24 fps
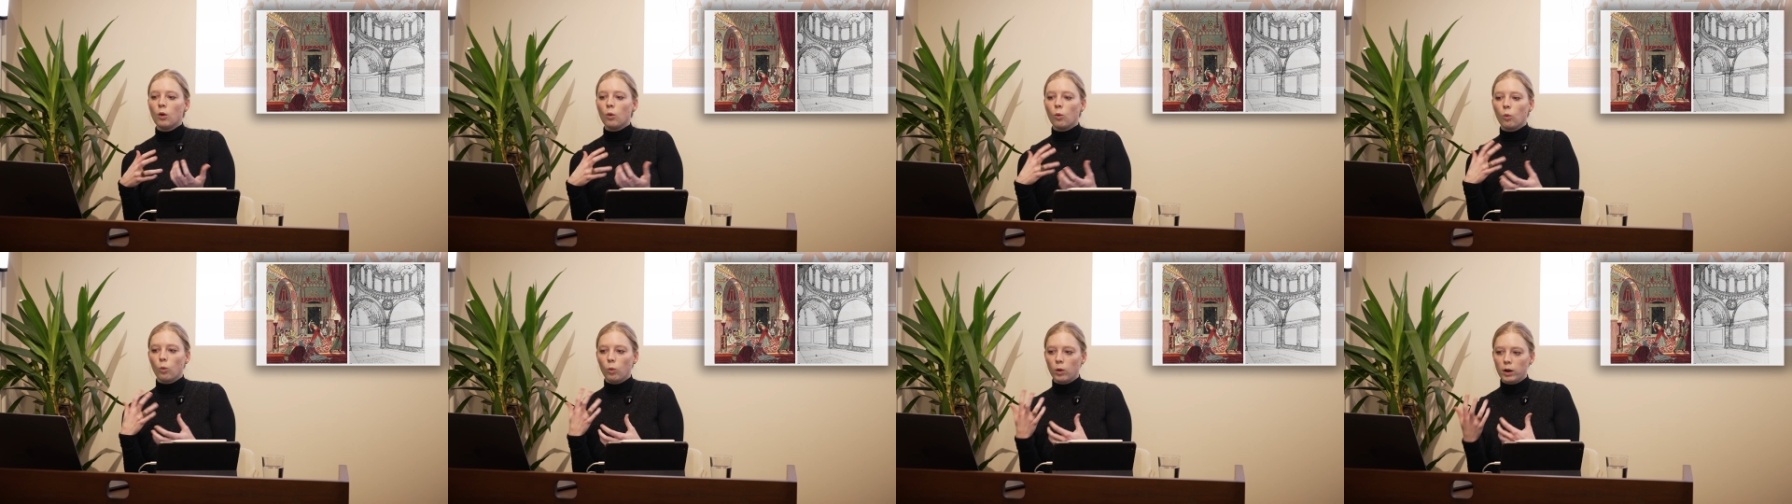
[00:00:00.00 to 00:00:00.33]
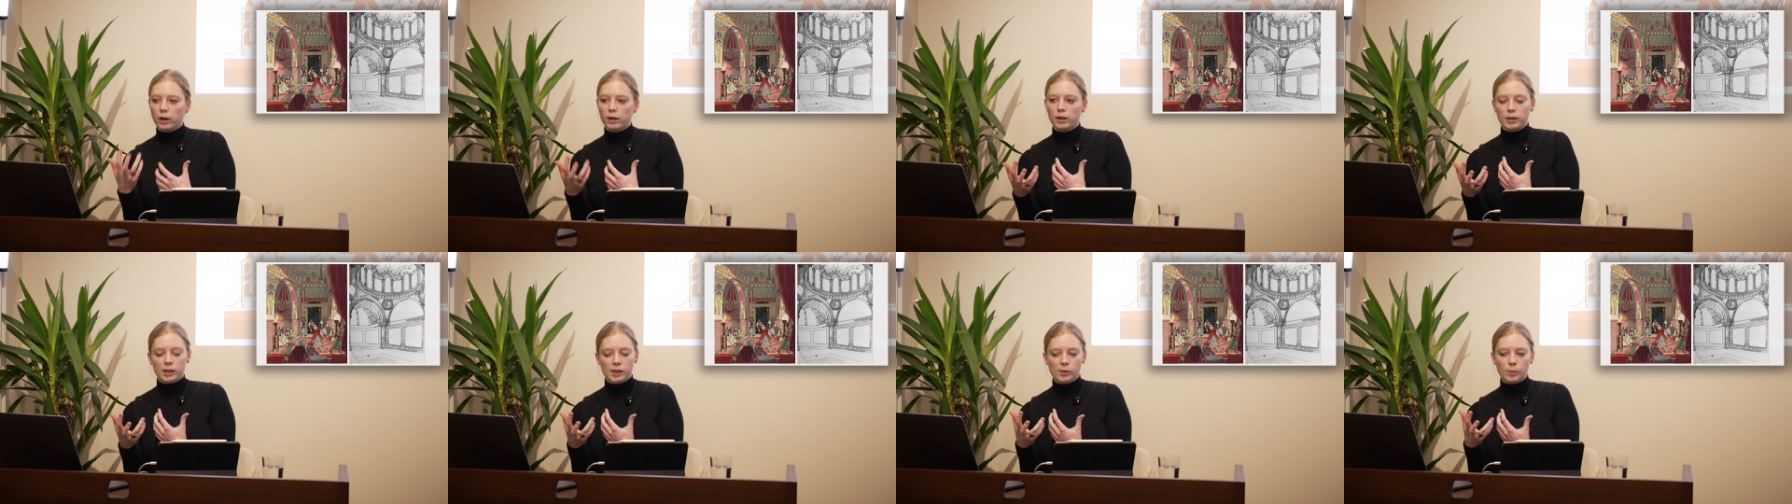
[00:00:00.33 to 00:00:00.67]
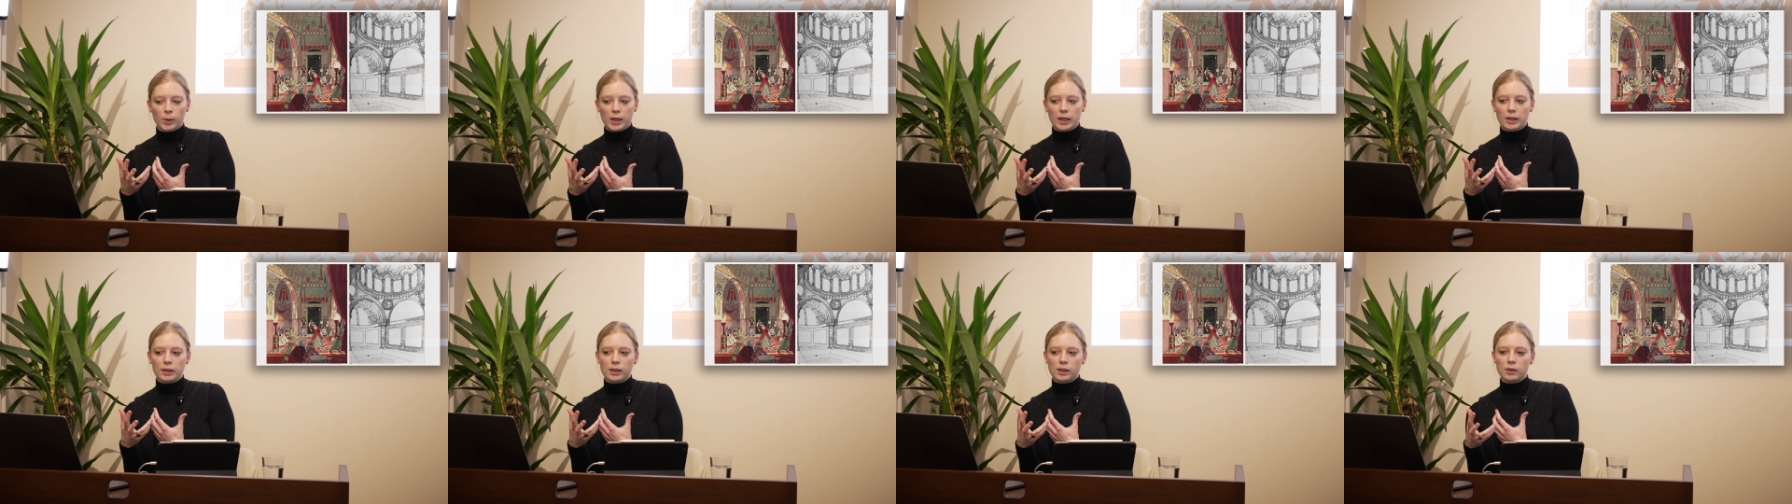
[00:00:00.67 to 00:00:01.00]
what the
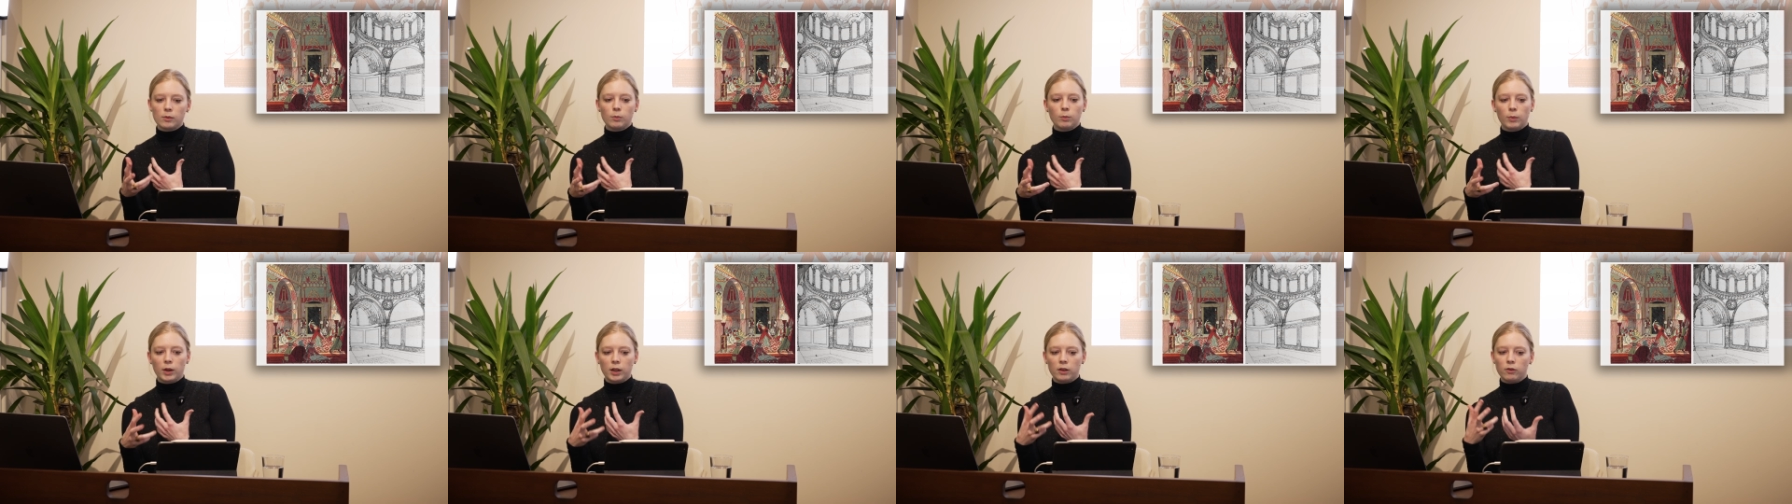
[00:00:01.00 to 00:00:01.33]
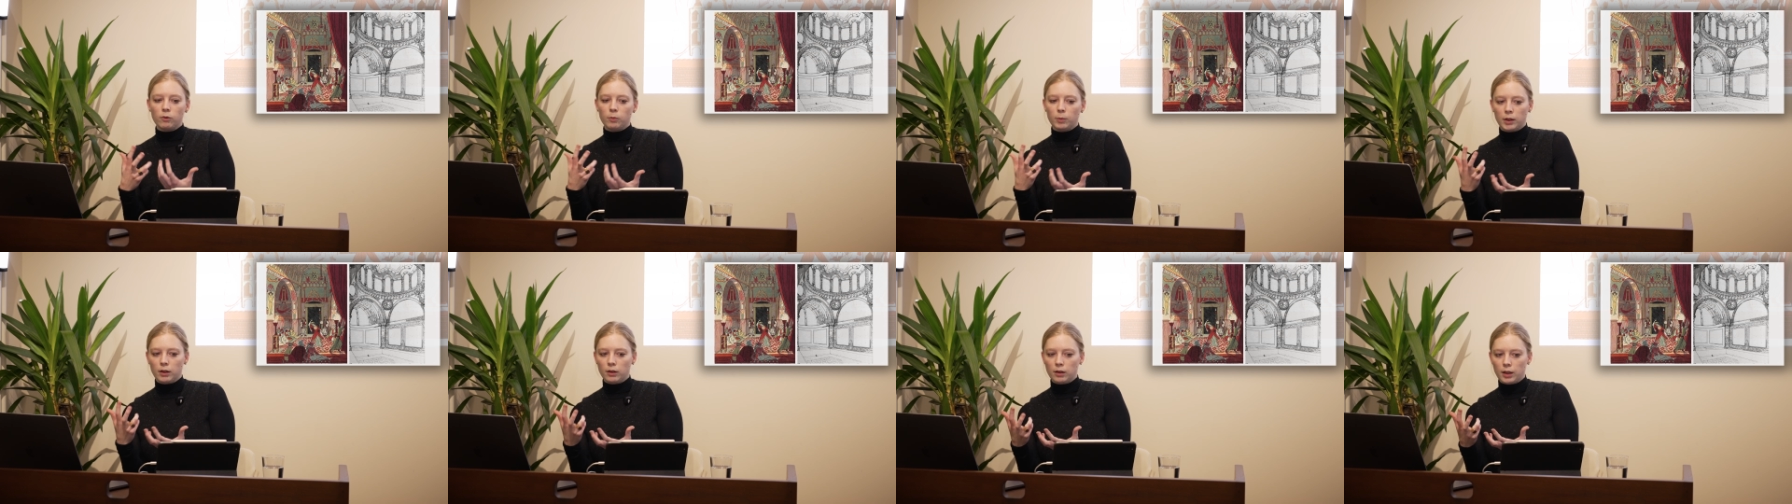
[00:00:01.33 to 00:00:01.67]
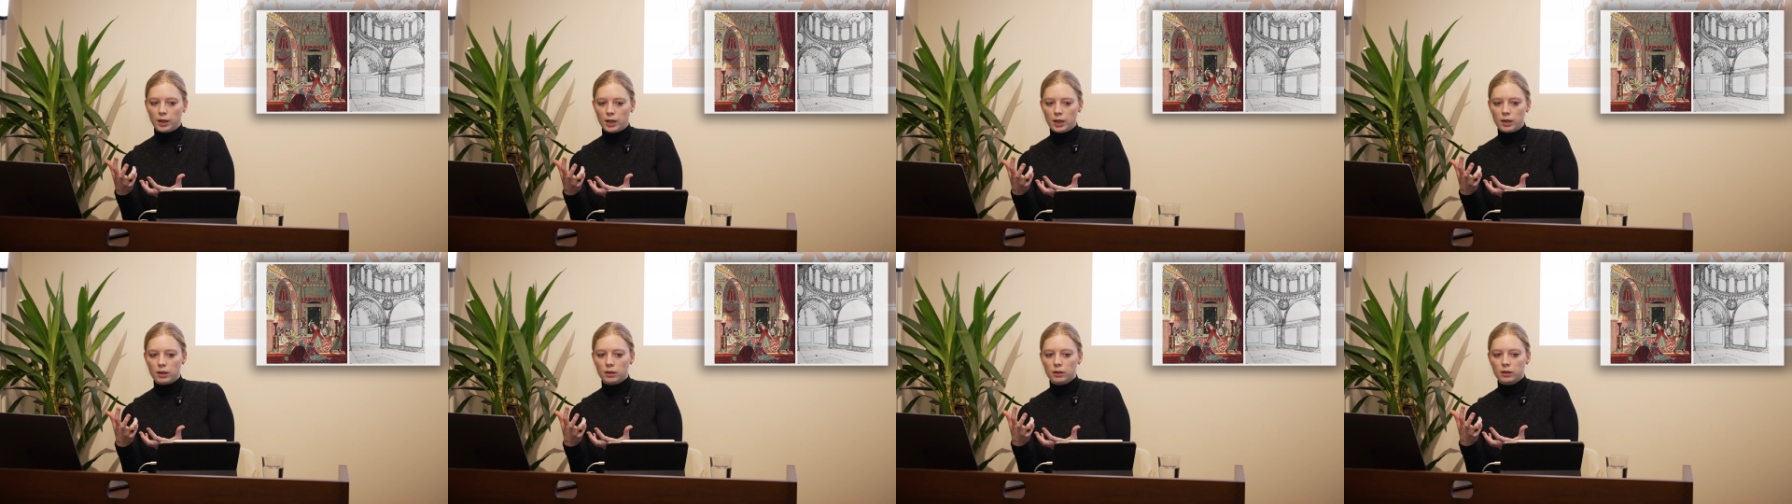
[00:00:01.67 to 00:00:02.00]
space might have been
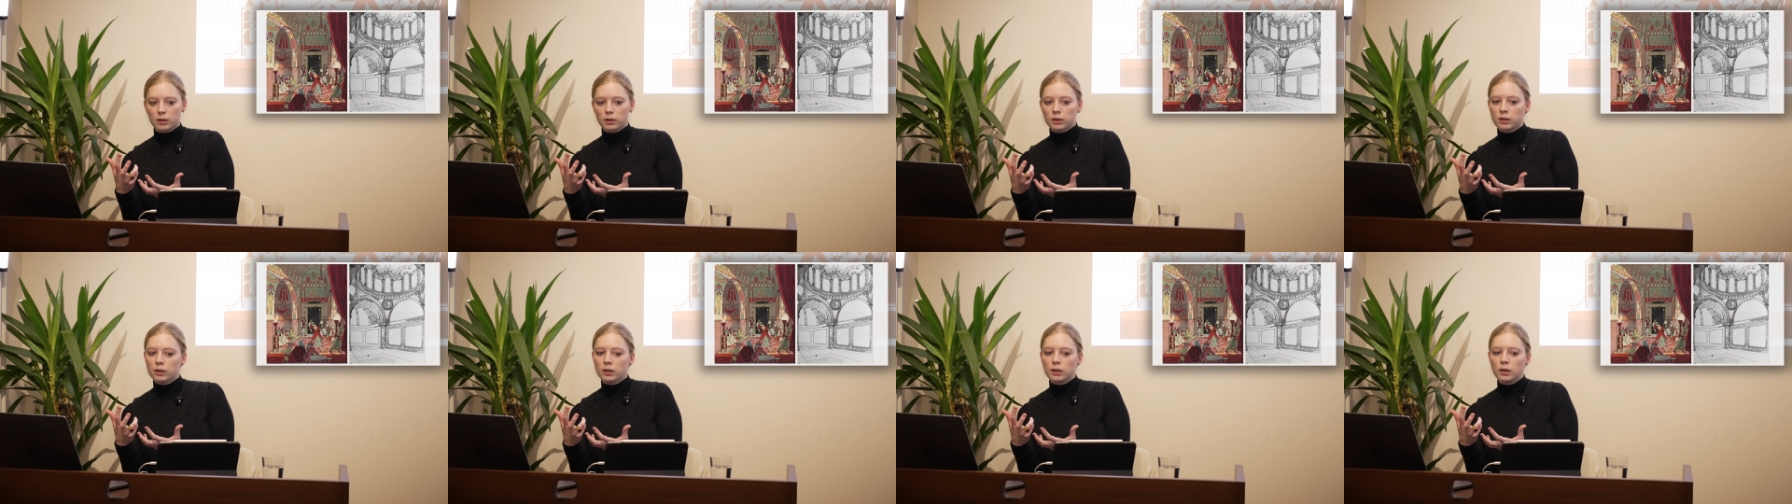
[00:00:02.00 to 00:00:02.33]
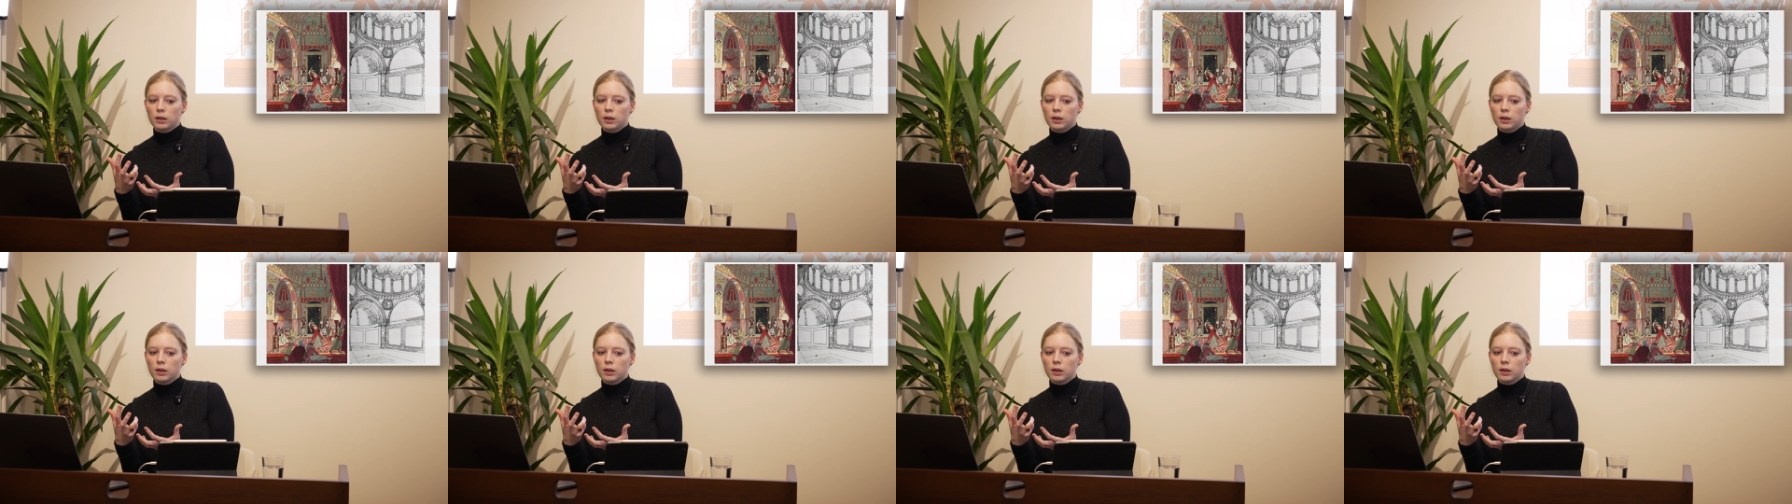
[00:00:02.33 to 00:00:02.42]
like,